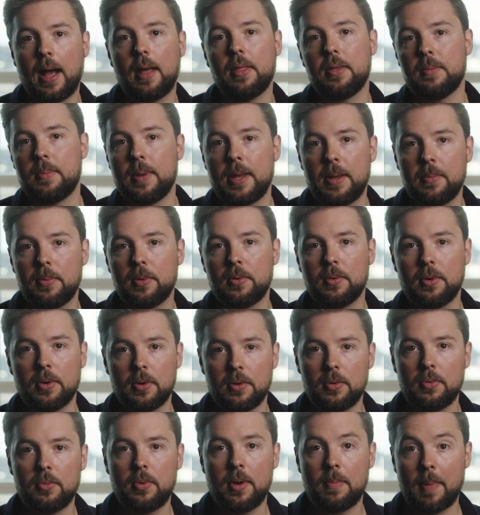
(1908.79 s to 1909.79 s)
other people
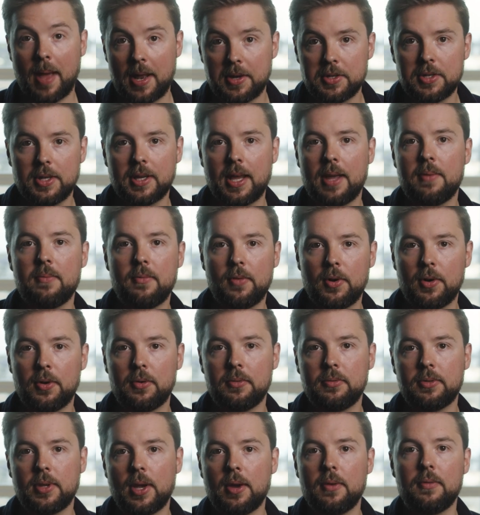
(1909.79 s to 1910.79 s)
who we managed to get
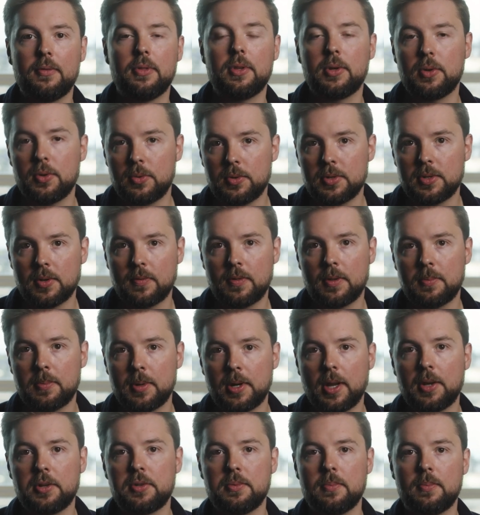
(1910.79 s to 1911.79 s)
involved over the course of the
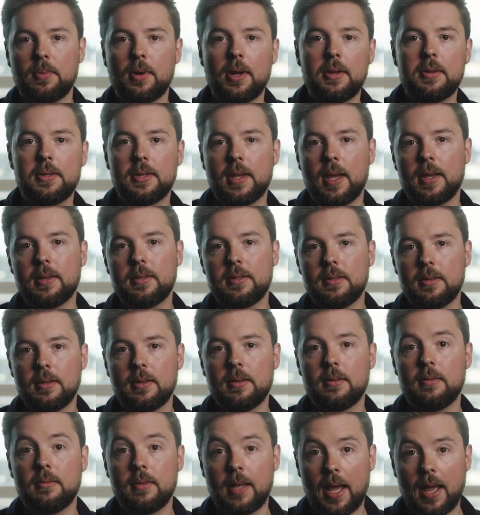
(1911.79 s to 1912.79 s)
production process
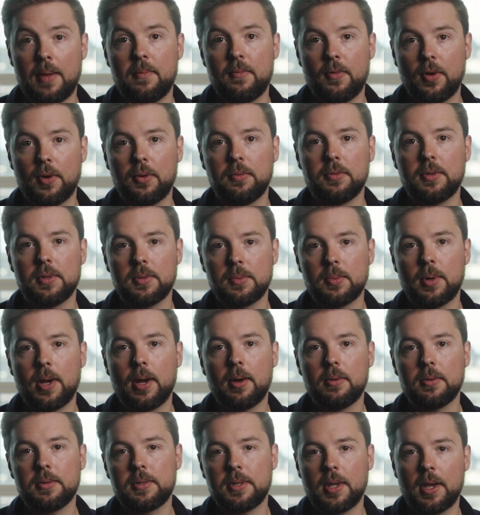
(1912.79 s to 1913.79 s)
to get involved as well.